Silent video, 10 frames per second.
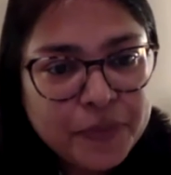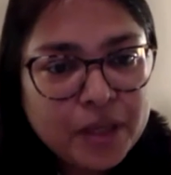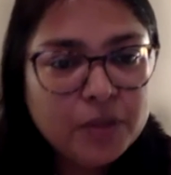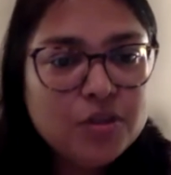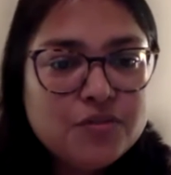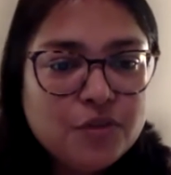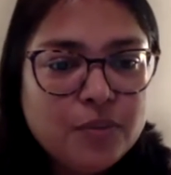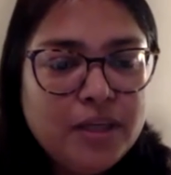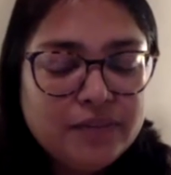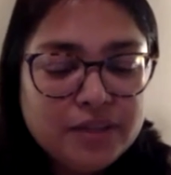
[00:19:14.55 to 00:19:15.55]
Because for
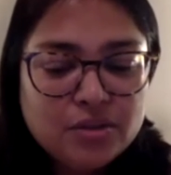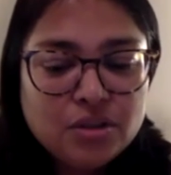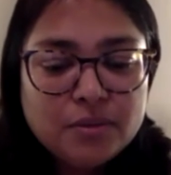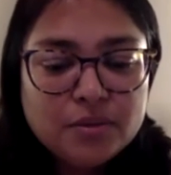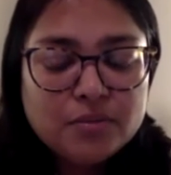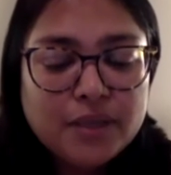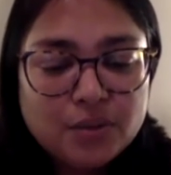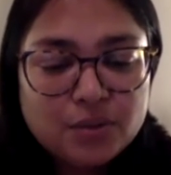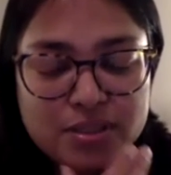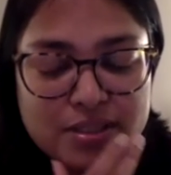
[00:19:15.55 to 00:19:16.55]
me, if I talk about my
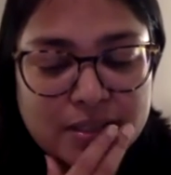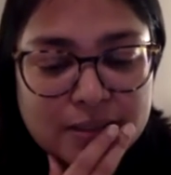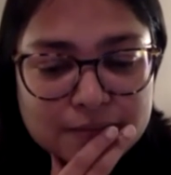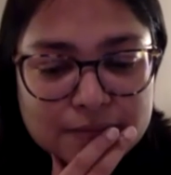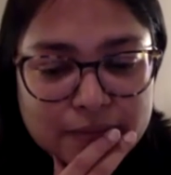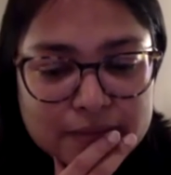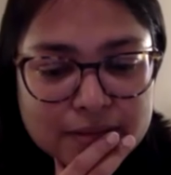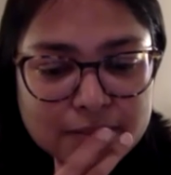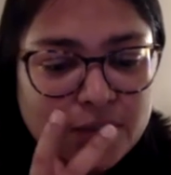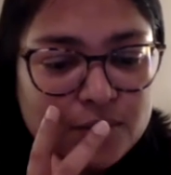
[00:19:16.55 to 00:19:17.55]
own self, when
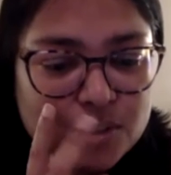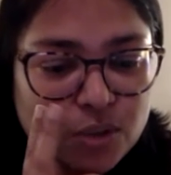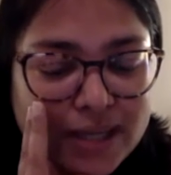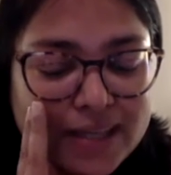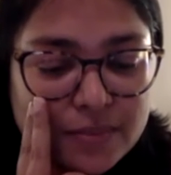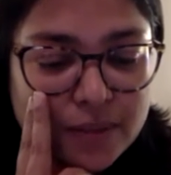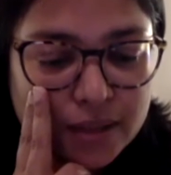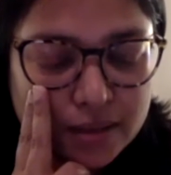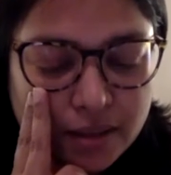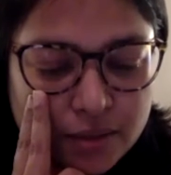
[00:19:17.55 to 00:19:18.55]
somebody used to ask
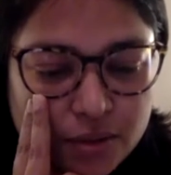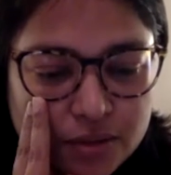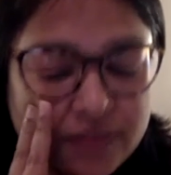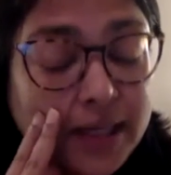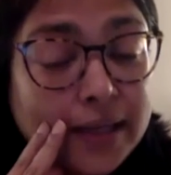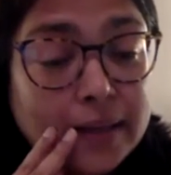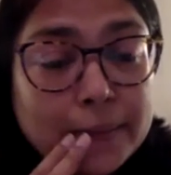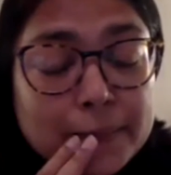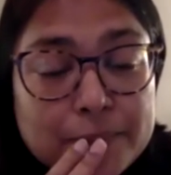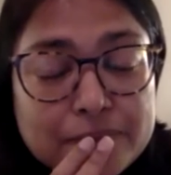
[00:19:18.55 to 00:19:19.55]
me how you are feeling,
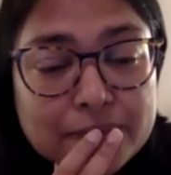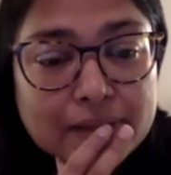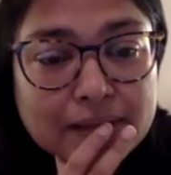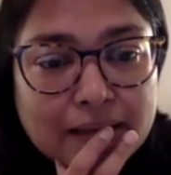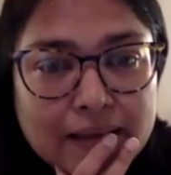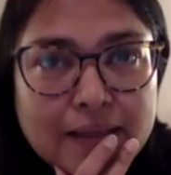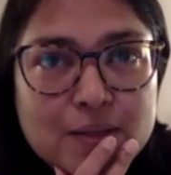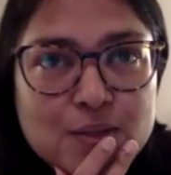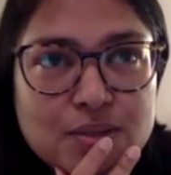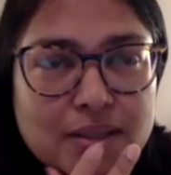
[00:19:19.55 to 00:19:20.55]
and I
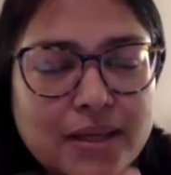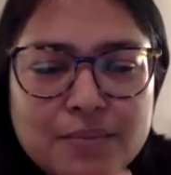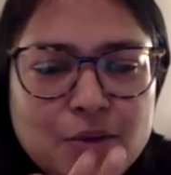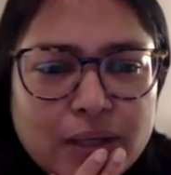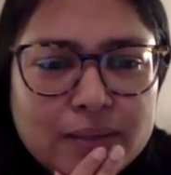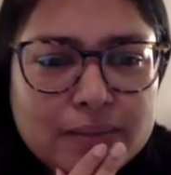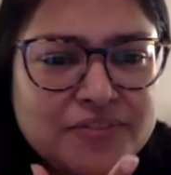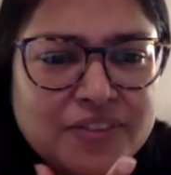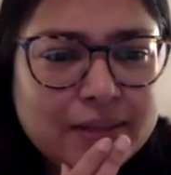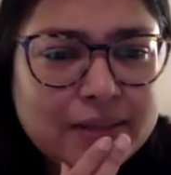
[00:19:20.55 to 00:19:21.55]
used to say, I'm okay, I'm
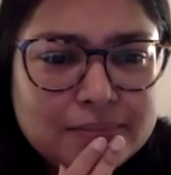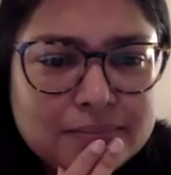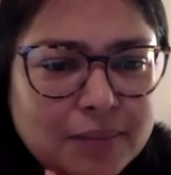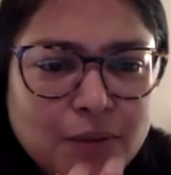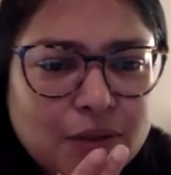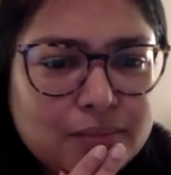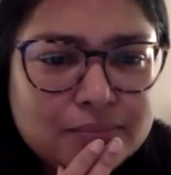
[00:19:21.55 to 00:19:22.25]
fine, I'm good.